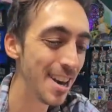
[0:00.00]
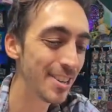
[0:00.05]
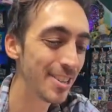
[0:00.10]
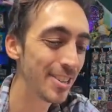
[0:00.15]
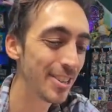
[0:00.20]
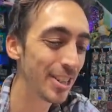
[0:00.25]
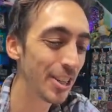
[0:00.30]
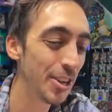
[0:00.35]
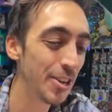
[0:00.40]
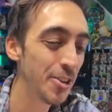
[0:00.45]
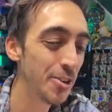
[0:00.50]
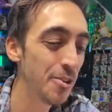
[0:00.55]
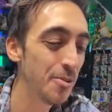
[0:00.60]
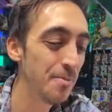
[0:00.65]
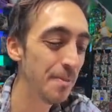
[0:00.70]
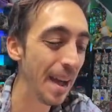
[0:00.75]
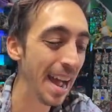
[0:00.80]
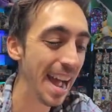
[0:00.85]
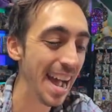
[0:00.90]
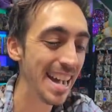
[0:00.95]
Two
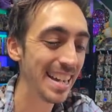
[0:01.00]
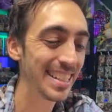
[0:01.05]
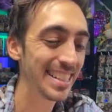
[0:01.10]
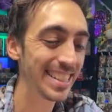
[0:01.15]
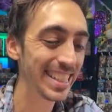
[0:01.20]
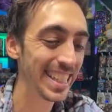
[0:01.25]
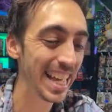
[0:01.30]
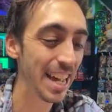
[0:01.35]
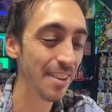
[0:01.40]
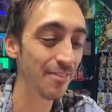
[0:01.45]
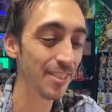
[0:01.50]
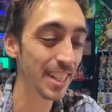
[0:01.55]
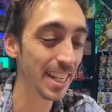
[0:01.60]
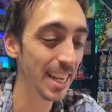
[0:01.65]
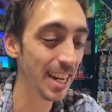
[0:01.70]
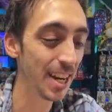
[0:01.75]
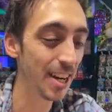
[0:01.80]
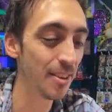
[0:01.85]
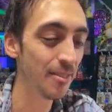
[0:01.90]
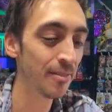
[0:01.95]
packs left
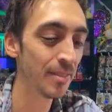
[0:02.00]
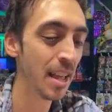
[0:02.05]
here.